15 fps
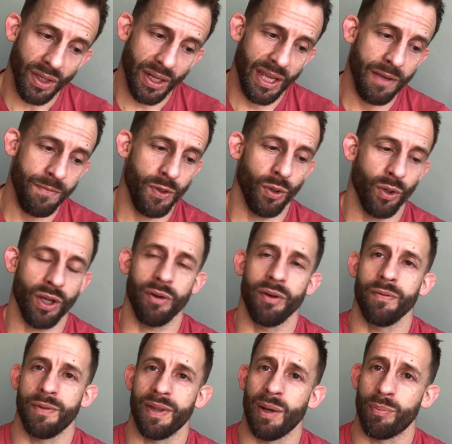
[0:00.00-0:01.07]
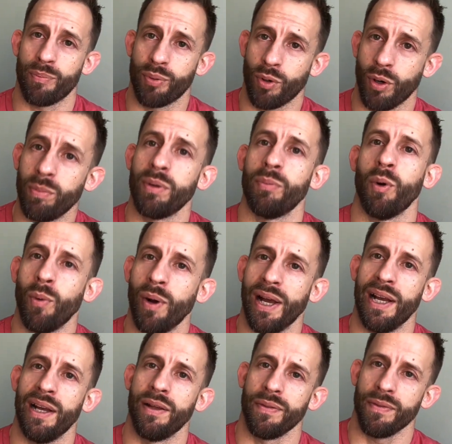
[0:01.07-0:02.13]
if you're going for that problem
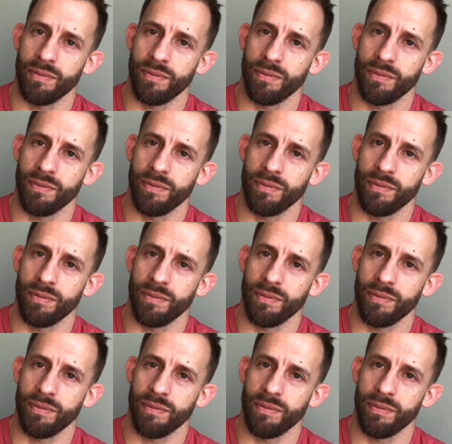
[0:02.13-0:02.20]
aware,